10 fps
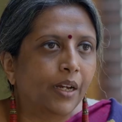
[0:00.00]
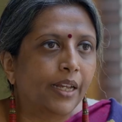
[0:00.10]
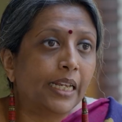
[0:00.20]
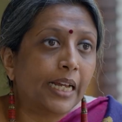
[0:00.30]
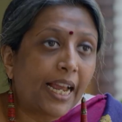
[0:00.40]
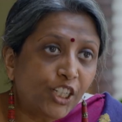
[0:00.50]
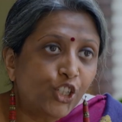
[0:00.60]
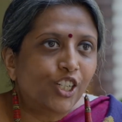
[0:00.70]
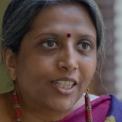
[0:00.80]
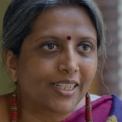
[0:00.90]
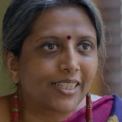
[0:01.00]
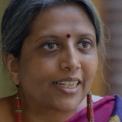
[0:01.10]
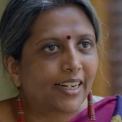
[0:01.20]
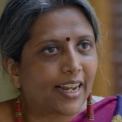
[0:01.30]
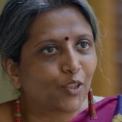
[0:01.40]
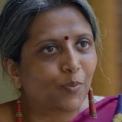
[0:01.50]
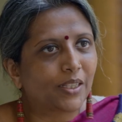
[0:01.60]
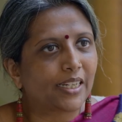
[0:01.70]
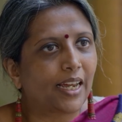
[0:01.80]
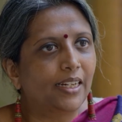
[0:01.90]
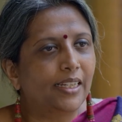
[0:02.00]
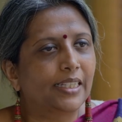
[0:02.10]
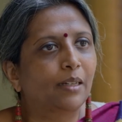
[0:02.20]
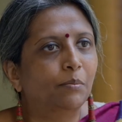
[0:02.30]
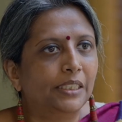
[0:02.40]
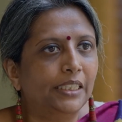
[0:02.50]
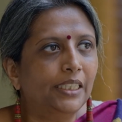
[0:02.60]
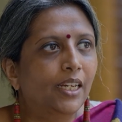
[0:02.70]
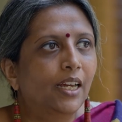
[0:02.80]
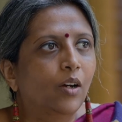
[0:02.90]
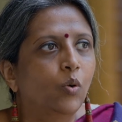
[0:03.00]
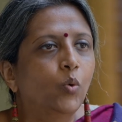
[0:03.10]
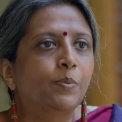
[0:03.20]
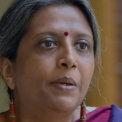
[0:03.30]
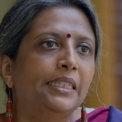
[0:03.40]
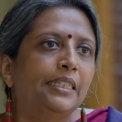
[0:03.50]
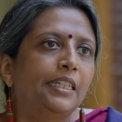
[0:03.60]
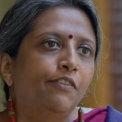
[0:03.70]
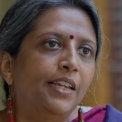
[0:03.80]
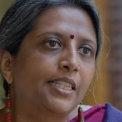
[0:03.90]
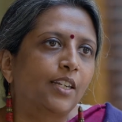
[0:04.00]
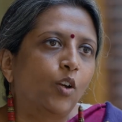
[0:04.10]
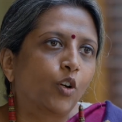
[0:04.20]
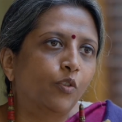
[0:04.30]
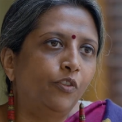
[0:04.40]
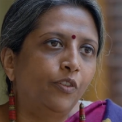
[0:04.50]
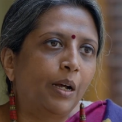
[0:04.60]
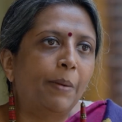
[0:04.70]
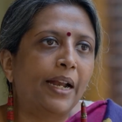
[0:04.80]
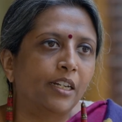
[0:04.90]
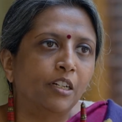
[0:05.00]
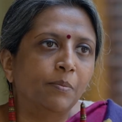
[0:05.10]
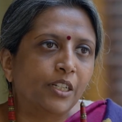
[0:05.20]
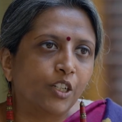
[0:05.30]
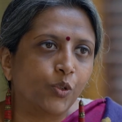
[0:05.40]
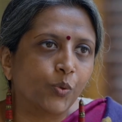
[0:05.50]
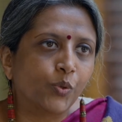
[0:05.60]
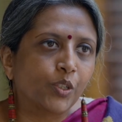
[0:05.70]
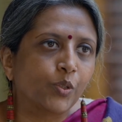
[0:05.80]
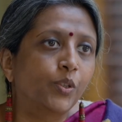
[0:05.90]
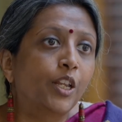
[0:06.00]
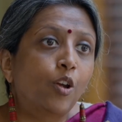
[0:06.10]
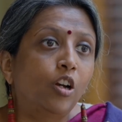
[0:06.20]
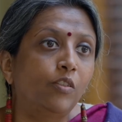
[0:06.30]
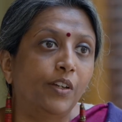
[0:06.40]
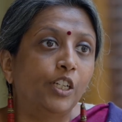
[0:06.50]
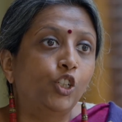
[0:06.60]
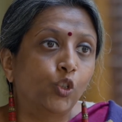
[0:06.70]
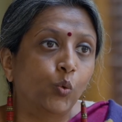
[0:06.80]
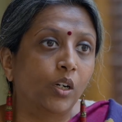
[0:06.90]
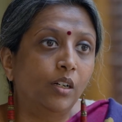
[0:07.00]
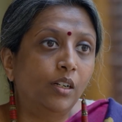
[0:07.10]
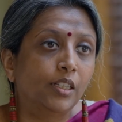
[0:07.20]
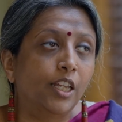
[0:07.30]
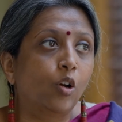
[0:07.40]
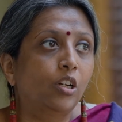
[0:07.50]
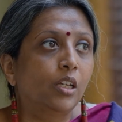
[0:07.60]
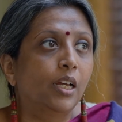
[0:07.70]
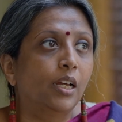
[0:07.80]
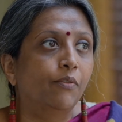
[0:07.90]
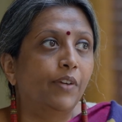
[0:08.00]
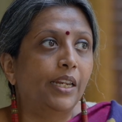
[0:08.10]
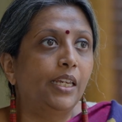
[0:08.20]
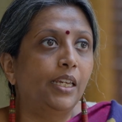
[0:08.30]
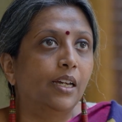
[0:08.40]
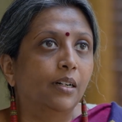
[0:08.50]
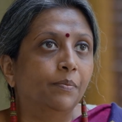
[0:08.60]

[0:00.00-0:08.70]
An anxious attachment style is somebody who's basically faced a lot of abandonment issues. So they're not very sure, they're not very,